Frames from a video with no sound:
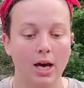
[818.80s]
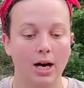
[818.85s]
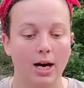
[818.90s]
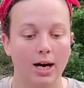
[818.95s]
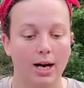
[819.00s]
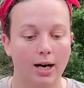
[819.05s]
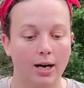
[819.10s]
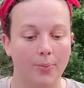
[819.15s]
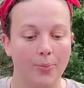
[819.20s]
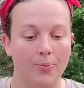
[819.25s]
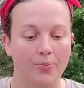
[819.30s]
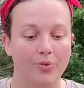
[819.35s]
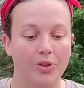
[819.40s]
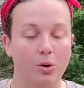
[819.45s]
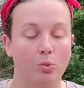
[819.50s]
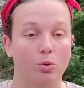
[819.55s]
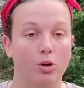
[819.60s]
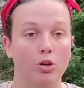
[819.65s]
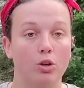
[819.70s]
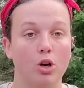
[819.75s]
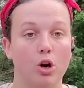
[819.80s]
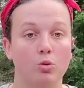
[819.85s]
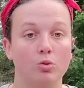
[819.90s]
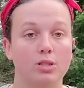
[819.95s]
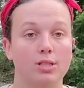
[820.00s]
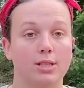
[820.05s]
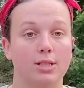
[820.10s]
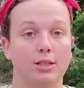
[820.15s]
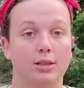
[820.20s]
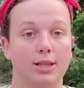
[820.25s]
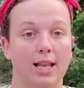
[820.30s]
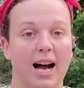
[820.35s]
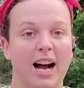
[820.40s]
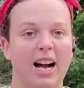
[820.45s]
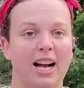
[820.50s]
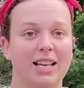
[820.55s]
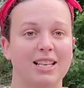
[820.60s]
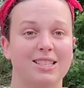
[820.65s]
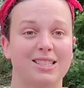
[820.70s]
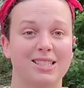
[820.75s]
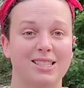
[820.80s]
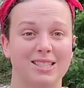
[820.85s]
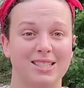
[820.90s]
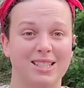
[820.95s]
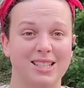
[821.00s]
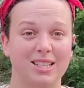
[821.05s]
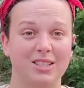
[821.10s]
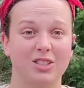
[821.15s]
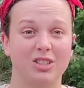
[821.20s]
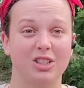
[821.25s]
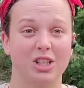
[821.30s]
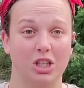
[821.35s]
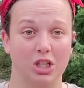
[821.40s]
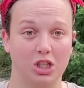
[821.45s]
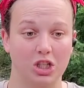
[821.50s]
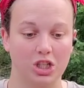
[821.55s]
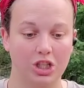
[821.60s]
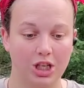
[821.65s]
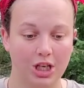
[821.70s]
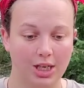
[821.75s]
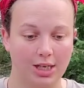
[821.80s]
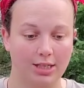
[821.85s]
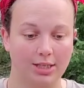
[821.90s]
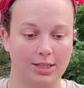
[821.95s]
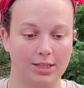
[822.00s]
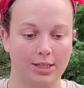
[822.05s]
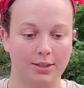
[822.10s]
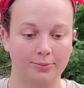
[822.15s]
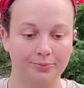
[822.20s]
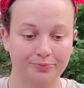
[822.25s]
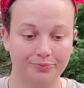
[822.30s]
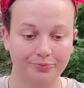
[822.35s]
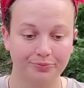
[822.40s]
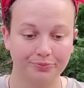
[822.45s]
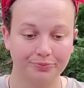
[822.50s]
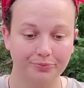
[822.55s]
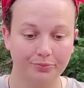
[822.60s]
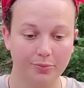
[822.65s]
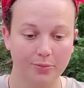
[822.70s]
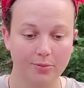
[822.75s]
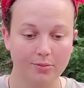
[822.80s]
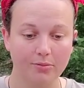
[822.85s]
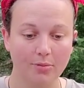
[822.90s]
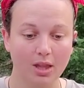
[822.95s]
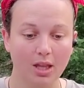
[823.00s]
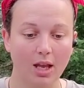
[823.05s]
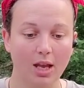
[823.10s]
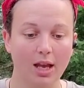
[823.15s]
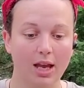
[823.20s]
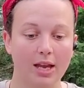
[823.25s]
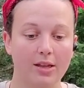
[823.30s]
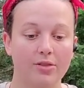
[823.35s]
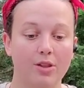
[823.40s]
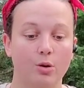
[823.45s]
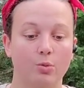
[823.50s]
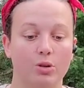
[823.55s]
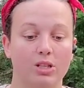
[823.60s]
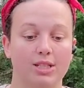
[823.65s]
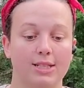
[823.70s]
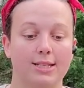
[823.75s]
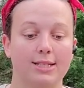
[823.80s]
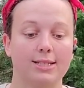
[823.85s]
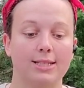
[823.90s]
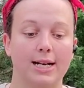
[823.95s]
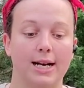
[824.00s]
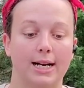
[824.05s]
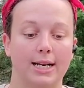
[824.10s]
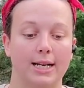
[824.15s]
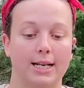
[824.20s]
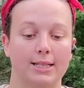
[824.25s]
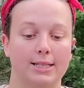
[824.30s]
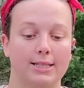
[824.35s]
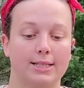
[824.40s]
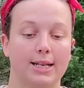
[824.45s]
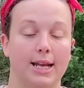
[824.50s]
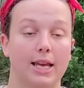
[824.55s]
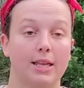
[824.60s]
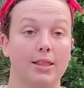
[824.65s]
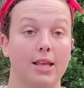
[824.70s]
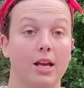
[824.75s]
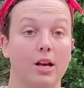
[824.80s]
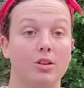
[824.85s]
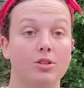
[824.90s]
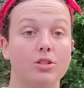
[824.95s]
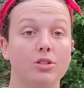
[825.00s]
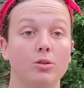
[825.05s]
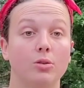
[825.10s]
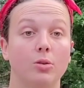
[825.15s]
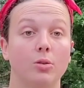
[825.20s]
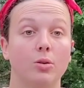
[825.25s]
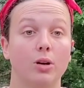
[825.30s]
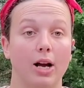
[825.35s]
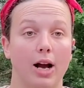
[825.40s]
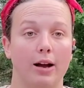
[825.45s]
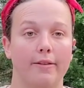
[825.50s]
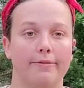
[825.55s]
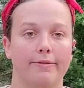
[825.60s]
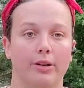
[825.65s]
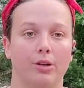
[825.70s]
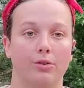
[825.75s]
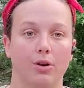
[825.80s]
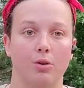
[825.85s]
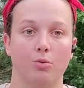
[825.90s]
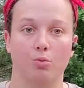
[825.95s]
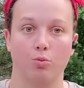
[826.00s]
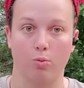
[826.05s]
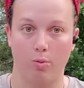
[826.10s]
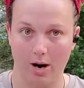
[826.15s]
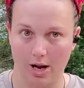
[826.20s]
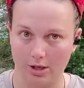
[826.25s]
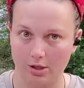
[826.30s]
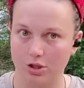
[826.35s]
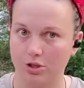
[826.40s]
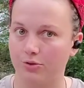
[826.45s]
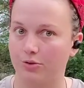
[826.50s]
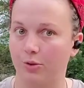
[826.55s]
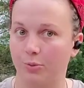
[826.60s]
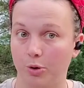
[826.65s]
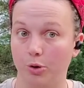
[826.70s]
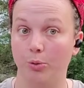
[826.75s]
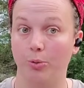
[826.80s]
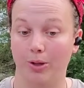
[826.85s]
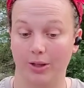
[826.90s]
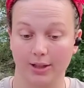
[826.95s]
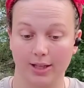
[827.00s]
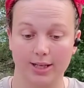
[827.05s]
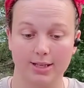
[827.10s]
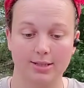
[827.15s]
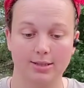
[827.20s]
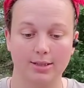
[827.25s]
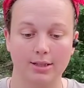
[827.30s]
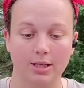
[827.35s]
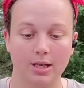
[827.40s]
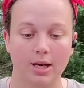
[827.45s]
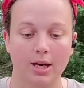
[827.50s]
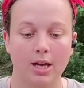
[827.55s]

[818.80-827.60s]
Um, they were known to lie, steal, and cheat. And they were dishonest. And they also got very rich from doing this.